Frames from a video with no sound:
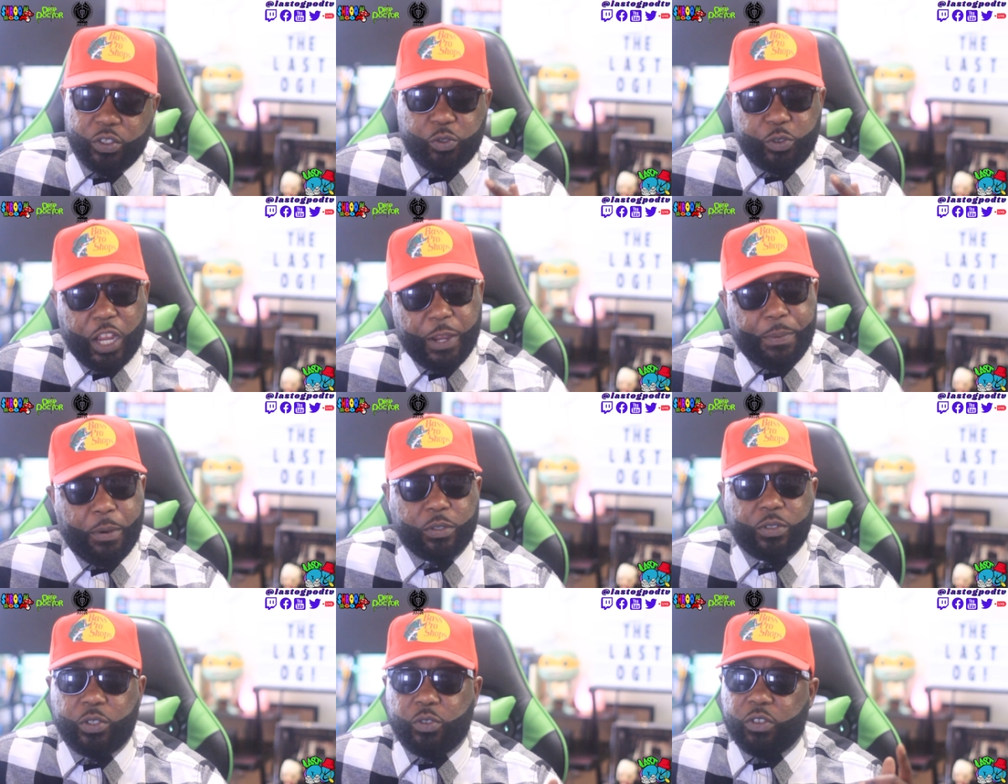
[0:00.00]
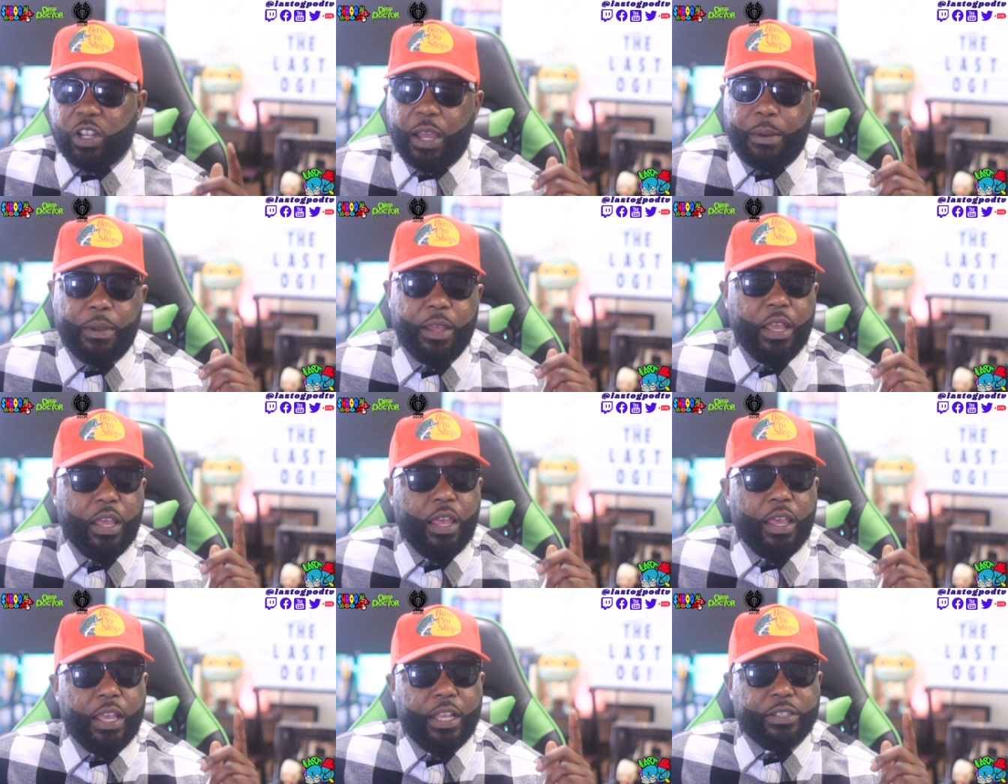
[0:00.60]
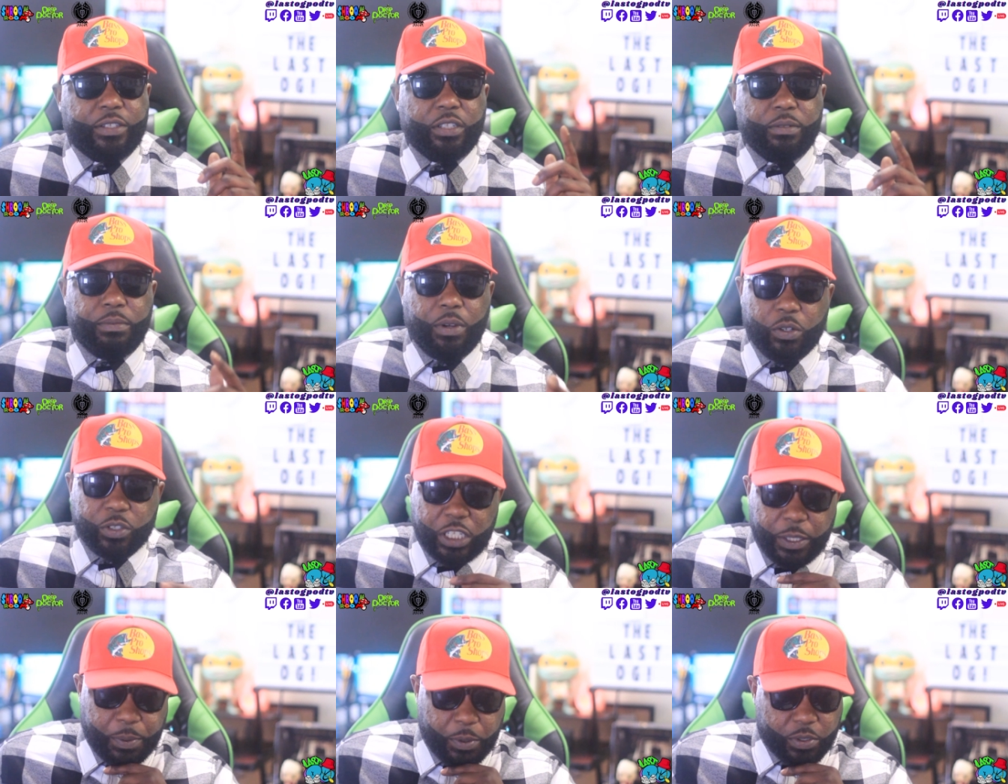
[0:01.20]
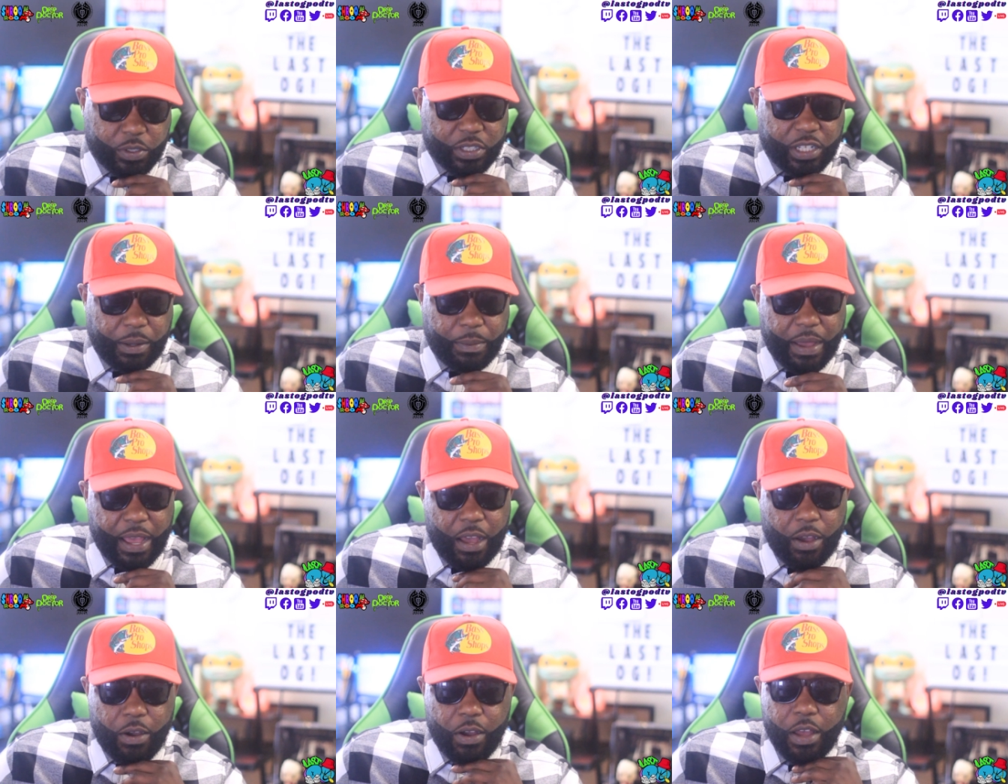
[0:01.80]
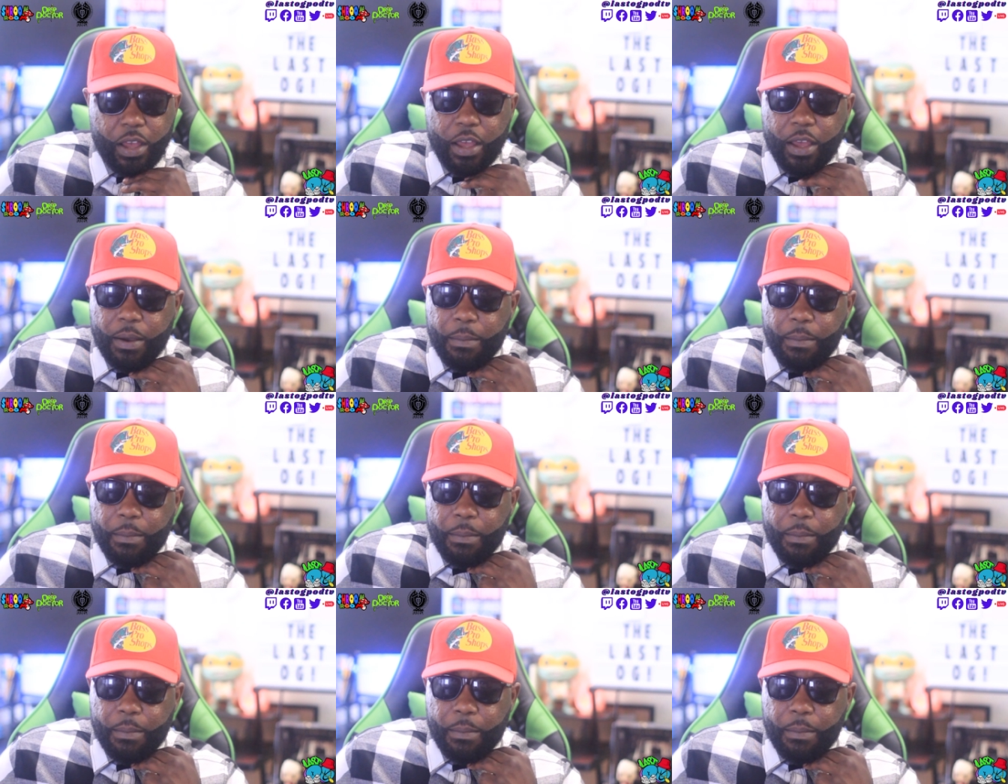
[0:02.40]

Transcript: Drake supposed to drop and some more shit supposed to come out.